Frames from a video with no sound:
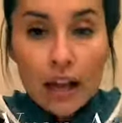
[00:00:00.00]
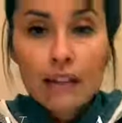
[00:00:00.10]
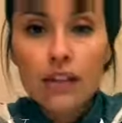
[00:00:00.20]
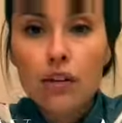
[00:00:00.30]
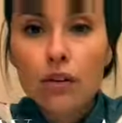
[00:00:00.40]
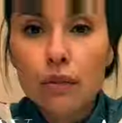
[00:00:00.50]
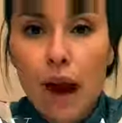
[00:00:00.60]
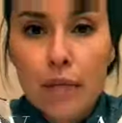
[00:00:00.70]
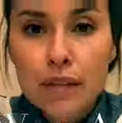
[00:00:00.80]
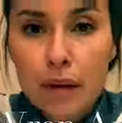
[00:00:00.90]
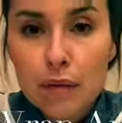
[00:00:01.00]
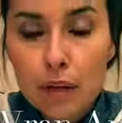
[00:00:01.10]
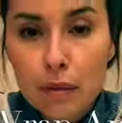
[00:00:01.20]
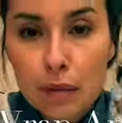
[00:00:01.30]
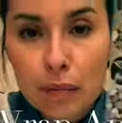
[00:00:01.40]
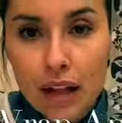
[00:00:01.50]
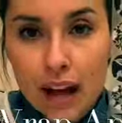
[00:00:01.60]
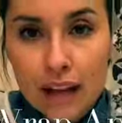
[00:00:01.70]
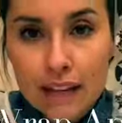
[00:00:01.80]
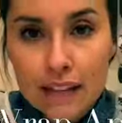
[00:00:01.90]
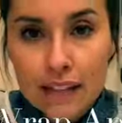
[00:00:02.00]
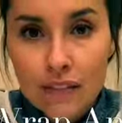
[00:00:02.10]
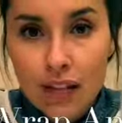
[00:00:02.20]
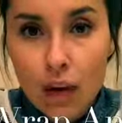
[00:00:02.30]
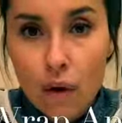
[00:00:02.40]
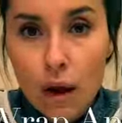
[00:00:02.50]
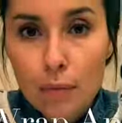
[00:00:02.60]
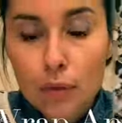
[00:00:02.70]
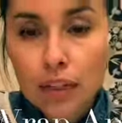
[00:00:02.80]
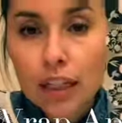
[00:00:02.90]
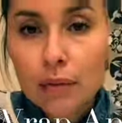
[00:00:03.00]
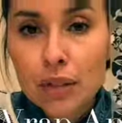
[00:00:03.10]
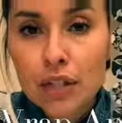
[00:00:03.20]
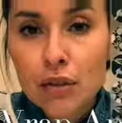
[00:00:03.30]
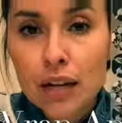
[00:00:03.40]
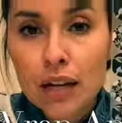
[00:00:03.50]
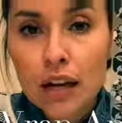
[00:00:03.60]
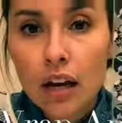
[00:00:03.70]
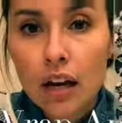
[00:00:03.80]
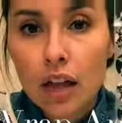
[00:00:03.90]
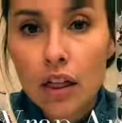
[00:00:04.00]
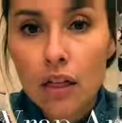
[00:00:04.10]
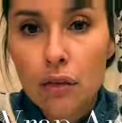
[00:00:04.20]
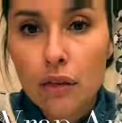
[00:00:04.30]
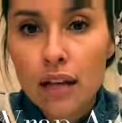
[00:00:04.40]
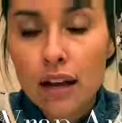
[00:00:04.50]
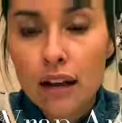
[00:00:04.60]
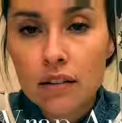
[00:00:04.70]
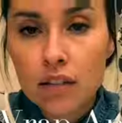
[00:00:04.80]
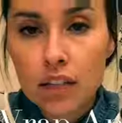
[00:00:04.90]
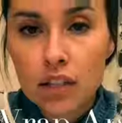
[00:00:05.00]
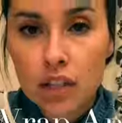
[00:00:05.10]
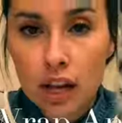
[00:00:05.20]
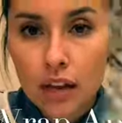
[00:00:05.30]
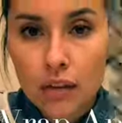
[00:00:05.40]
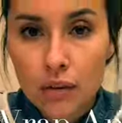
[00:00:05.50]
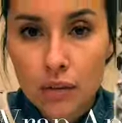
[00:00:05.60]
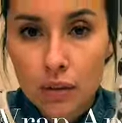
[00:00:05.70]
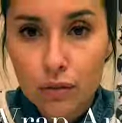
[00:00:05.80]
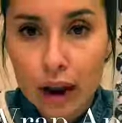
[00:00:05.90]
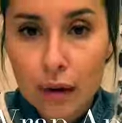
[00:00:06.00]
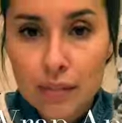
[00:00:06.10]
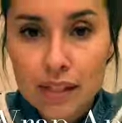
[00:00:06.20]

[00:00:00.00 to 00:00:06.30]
These are the wraps I'm going to be applying in this video. I'm only going to be doing 3 nails on each hand with the wraps.